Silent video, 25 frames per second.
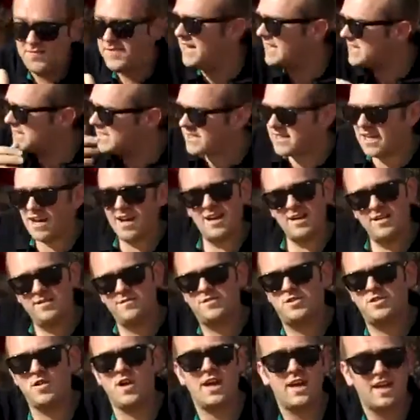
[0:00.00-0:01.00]
This style
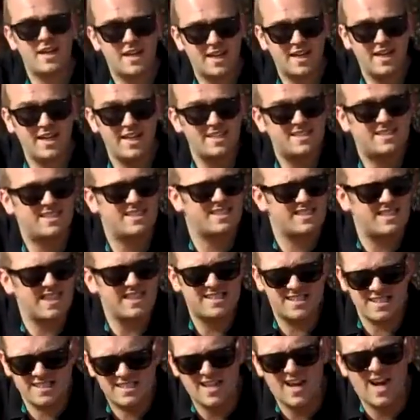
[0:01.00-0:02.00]
of drink,
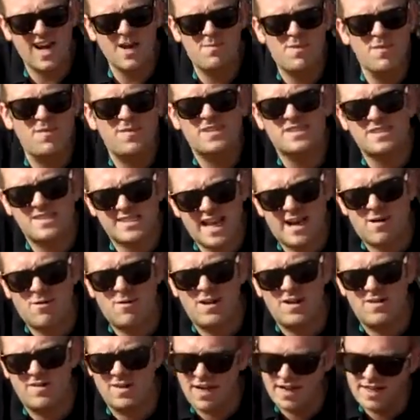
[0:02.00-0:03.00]
it's a type of a
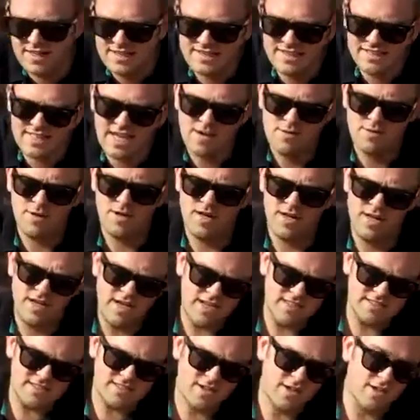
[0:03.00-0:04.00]
sour, and a sour
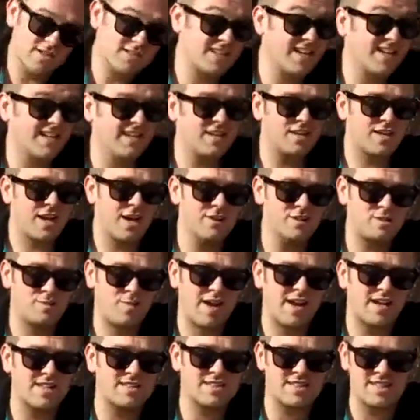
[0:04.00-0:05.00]
is a cocktail that goes
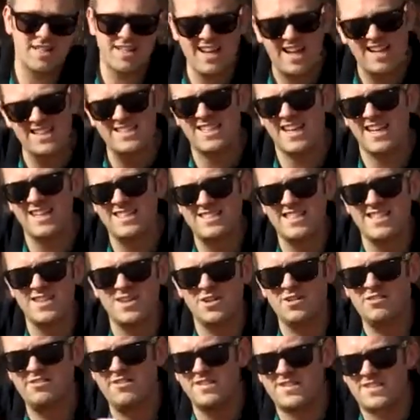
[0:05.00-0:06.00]
back to the late
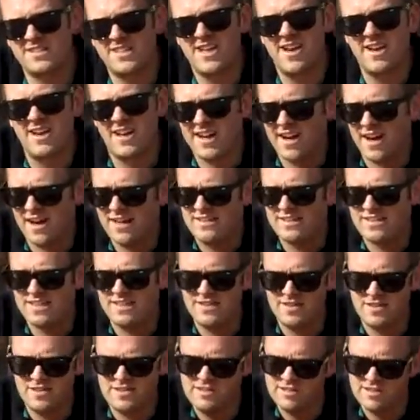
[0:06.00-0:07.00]
1800s to the early
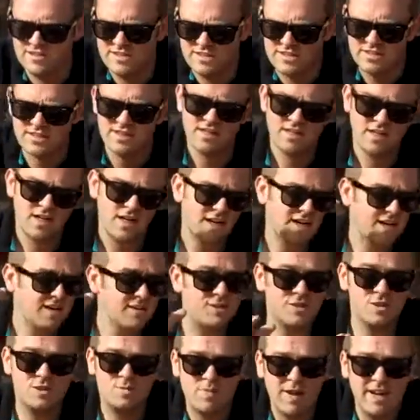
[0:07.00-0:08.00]
1900s,
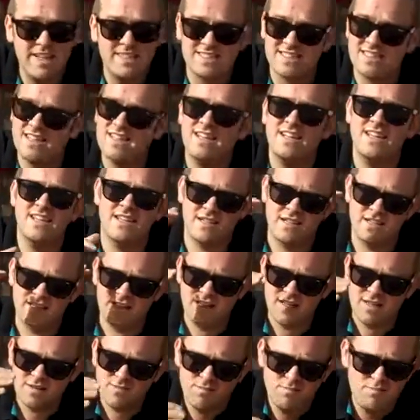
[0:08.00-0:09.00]
which is basically
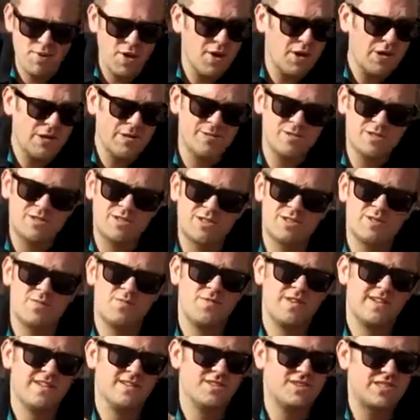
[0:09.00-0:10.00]
booze,
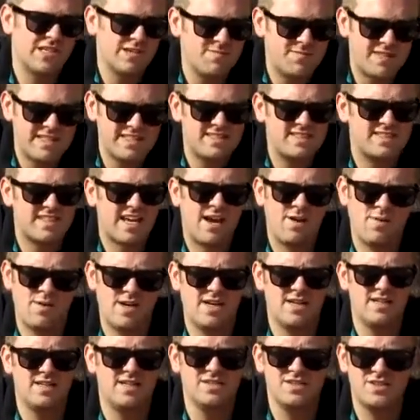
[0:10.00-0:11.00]
something
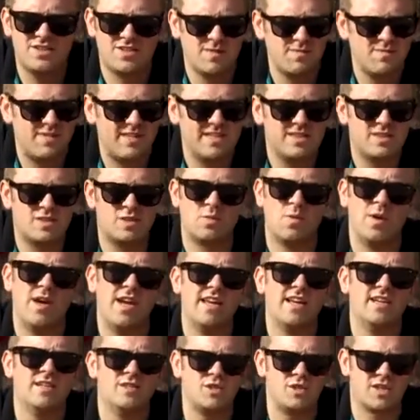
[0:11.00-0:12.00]
sour, something
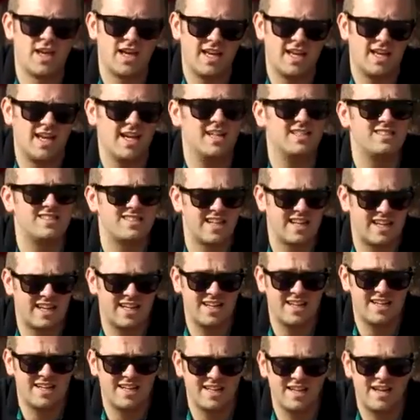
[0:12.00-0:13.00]
sweet, shake it, stick
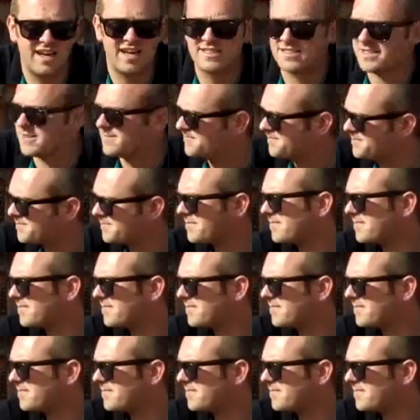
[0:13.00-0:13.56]
it in a glass.